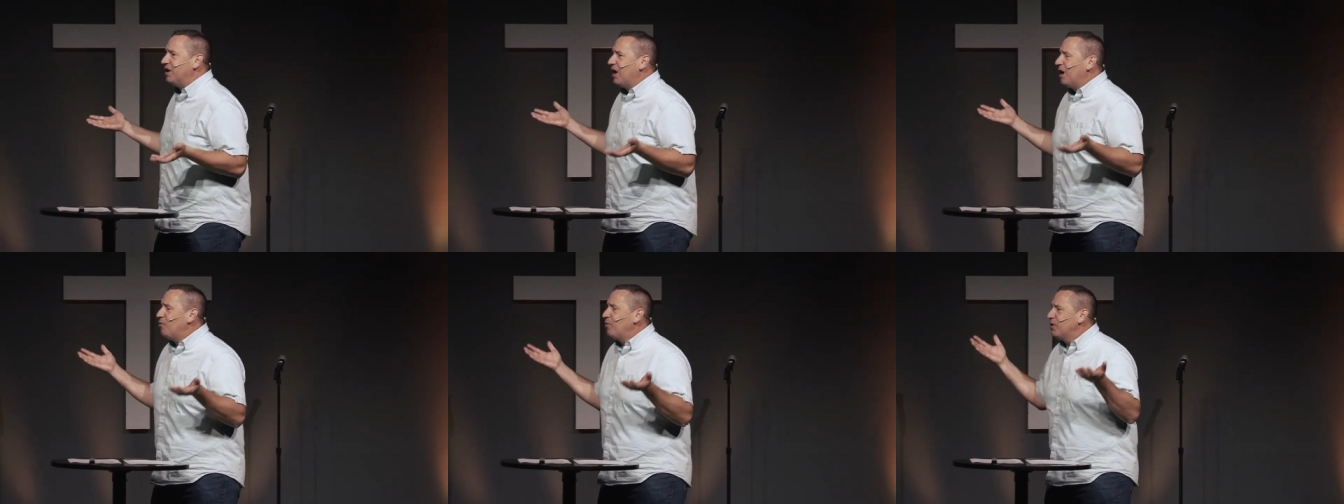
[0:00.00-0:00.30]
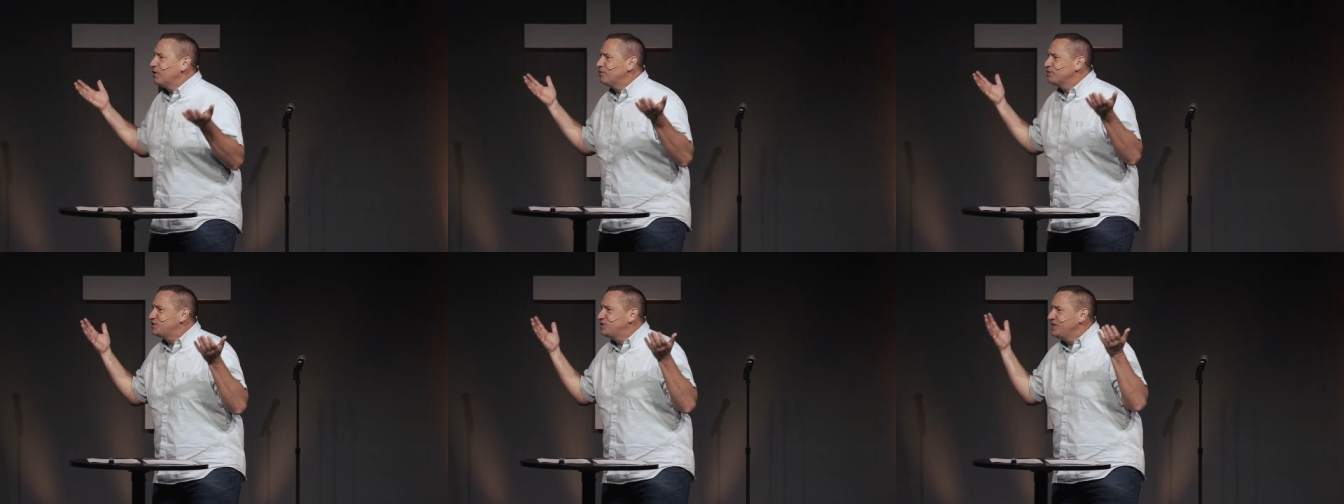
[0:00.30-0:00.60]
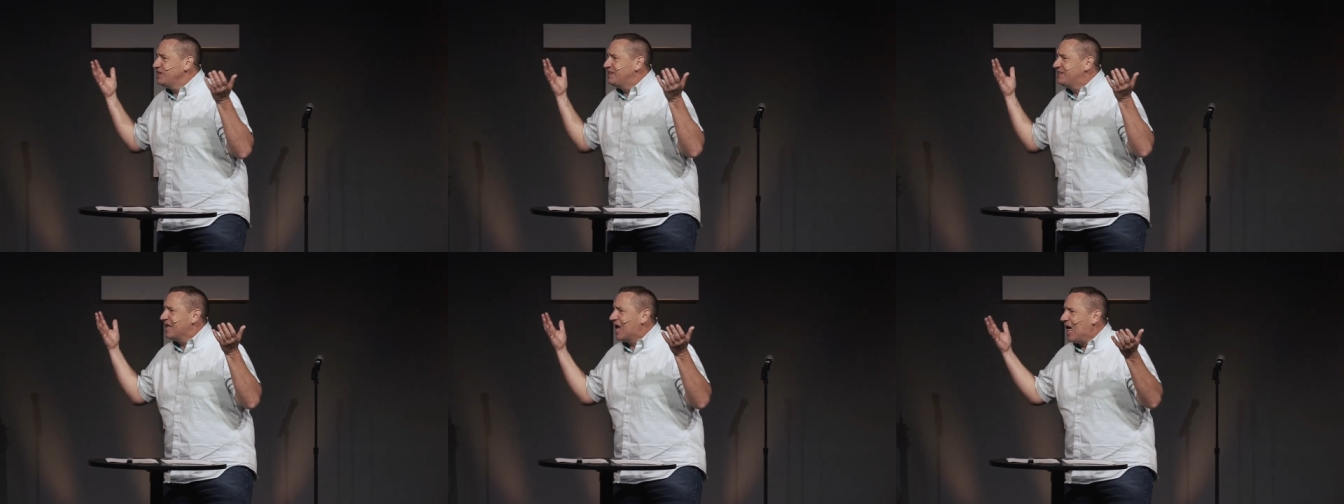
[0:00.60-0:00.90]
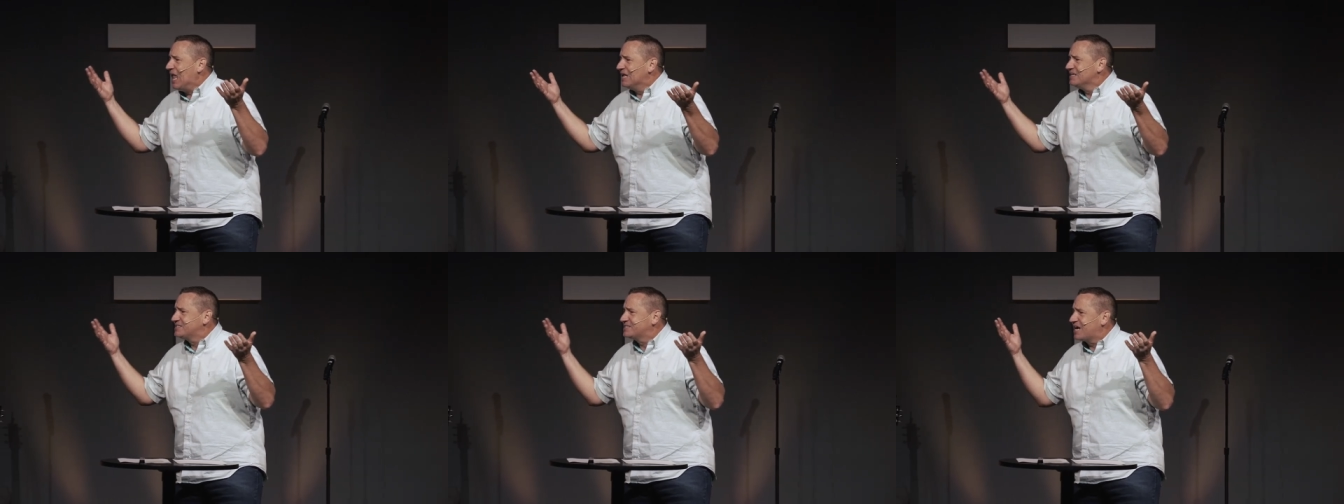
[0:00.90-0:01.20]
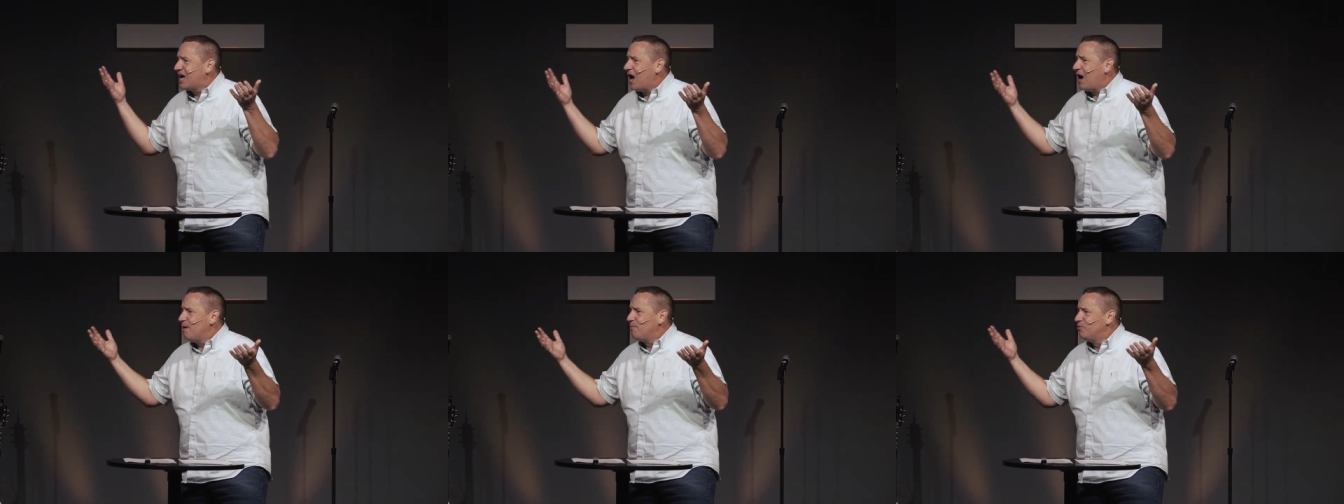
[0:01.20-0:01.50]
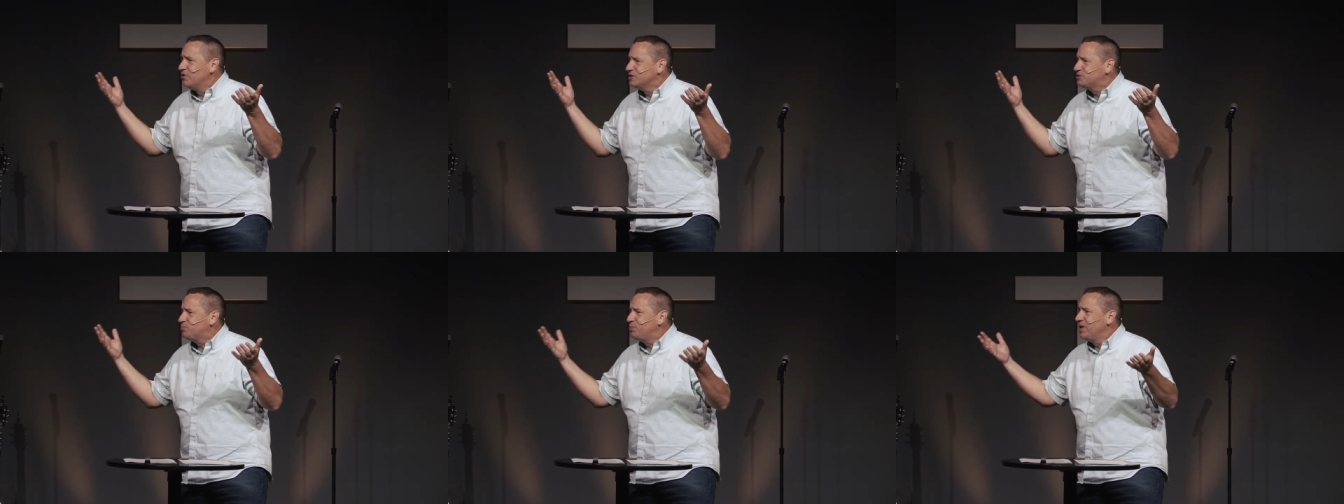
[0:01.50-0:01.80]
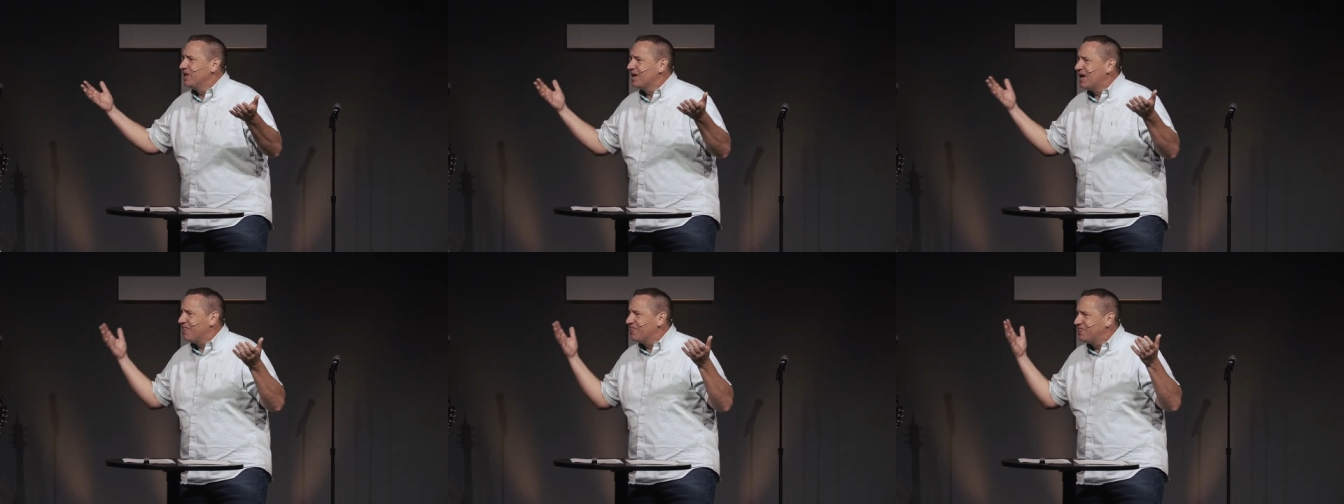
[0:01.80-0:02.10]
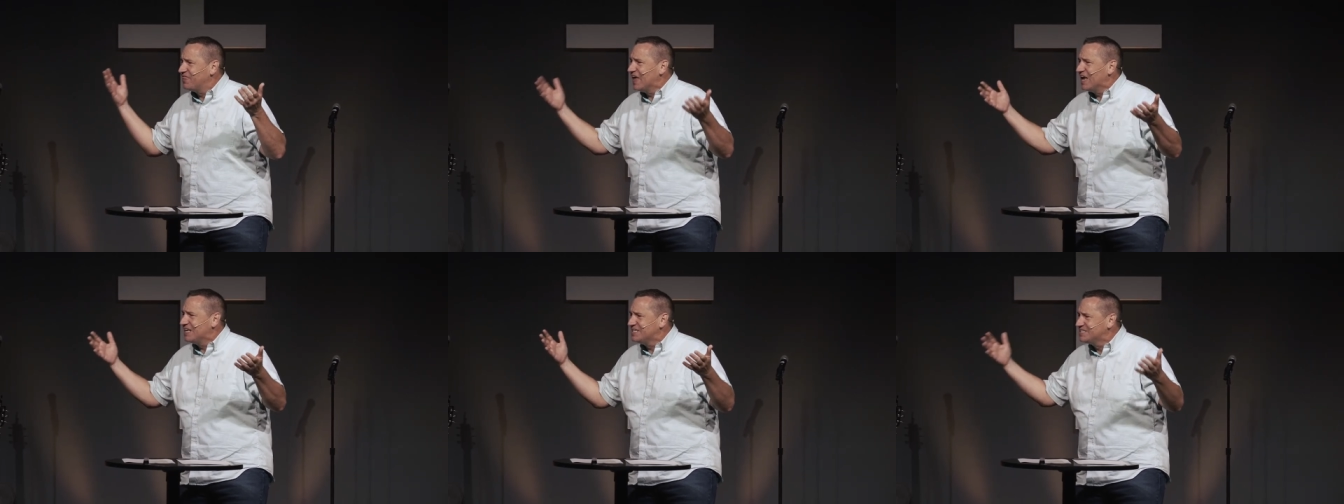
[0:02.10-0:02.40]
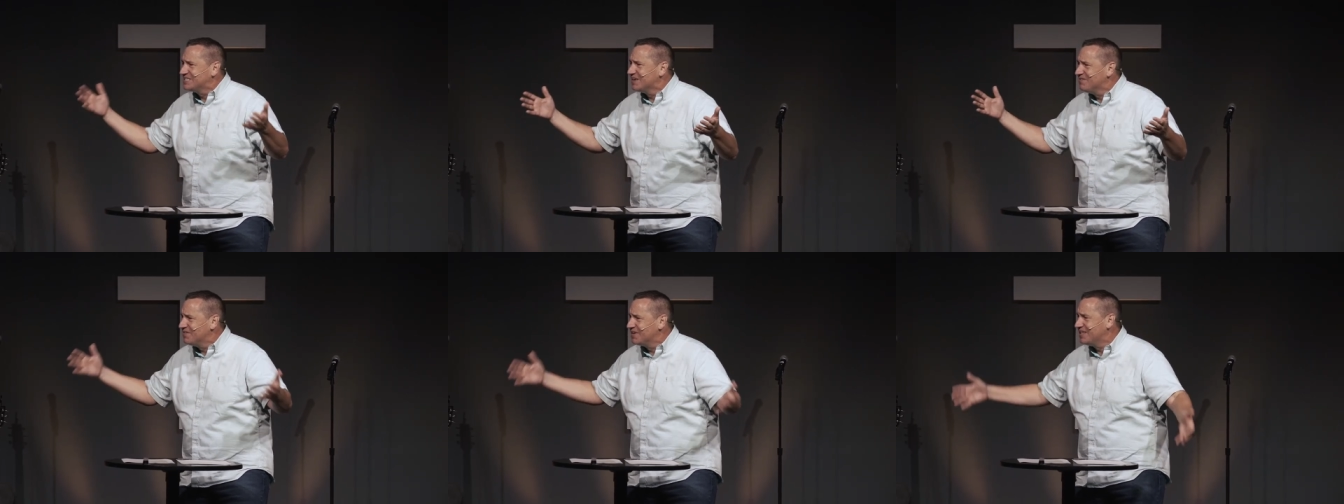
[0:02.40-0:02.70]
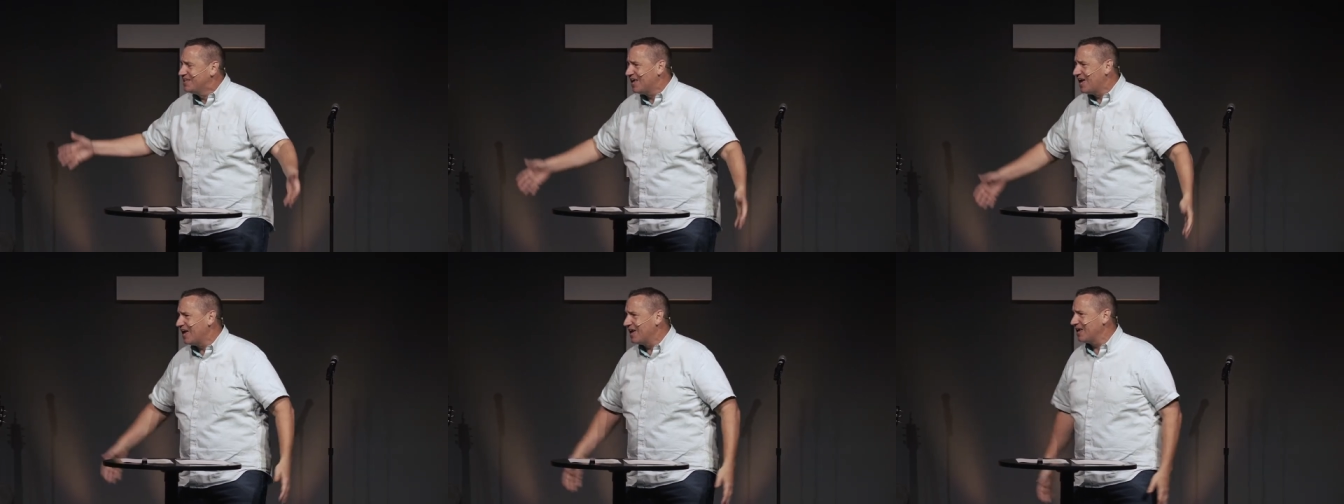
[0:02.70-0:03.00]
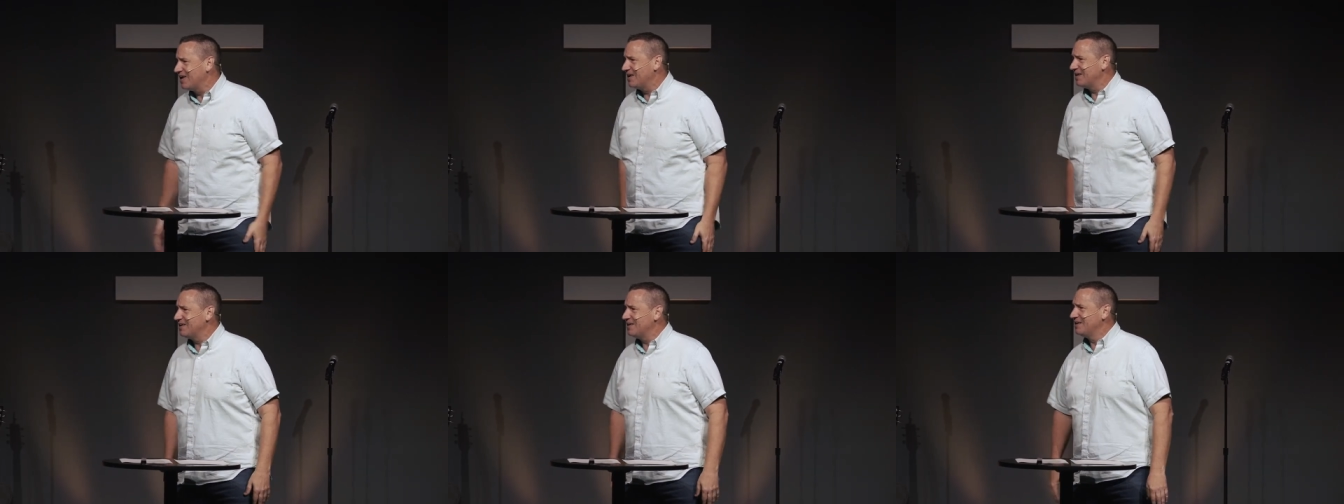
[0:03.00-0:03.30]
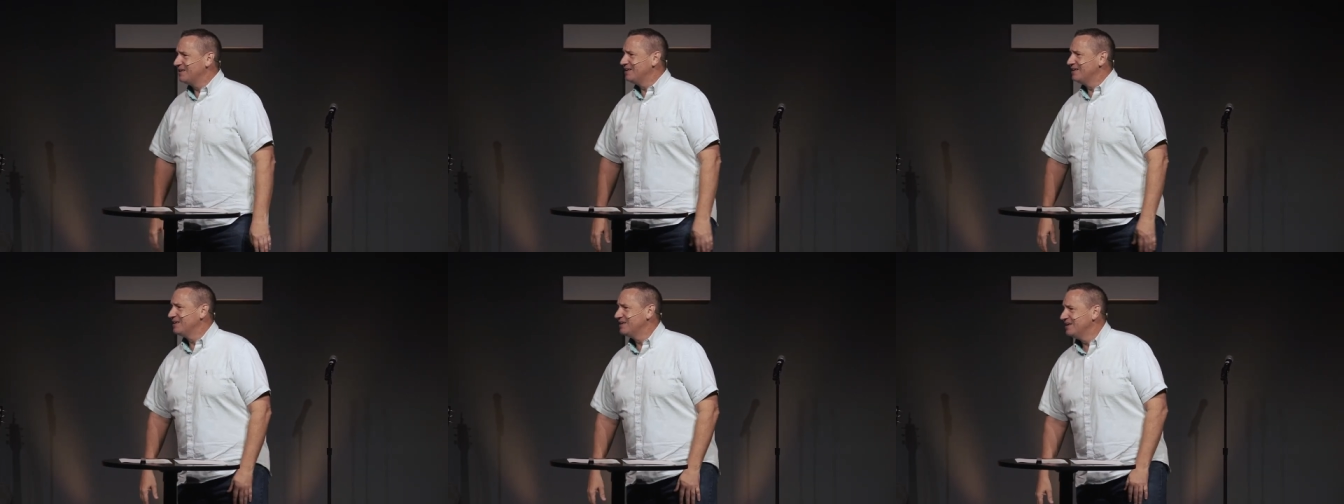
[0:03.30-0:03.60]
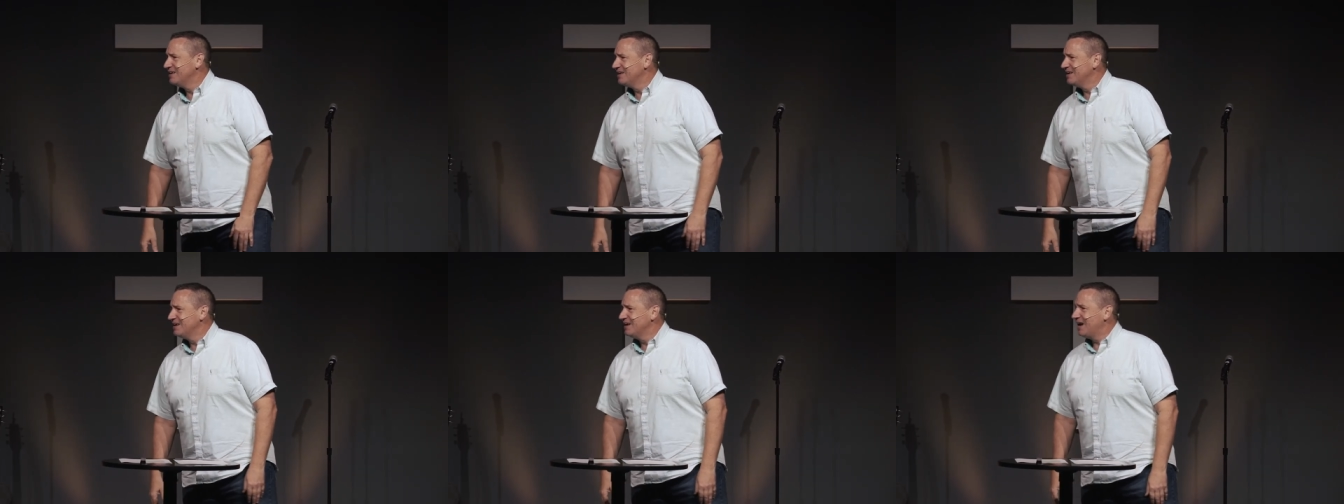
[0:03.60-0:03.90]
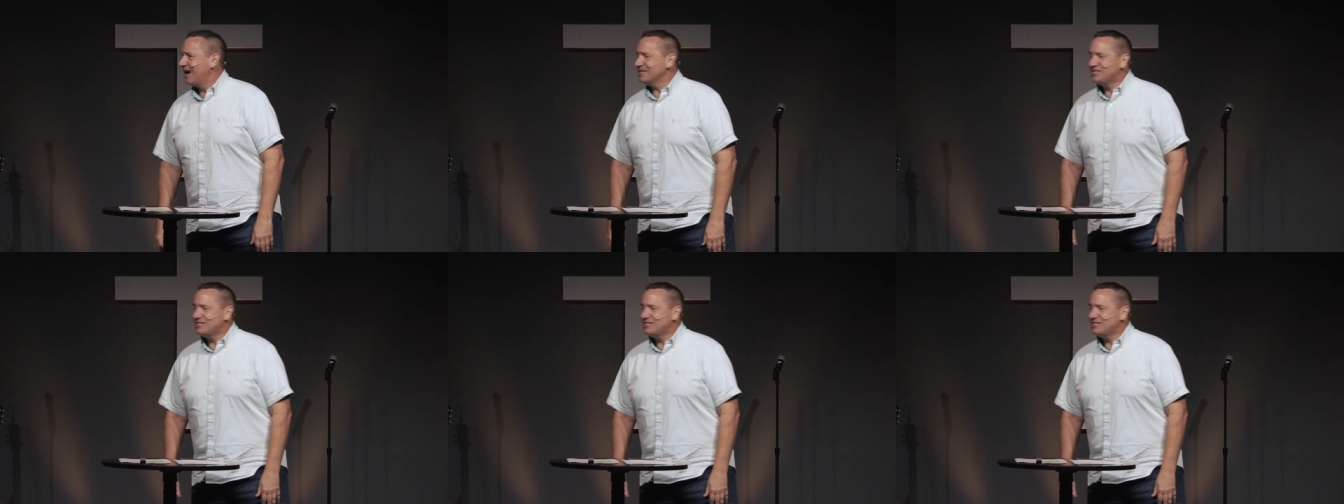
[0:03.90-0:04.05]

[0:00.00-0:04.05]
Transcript: I want to go see the Dallas Cowboys play on Thanksgiving Day. I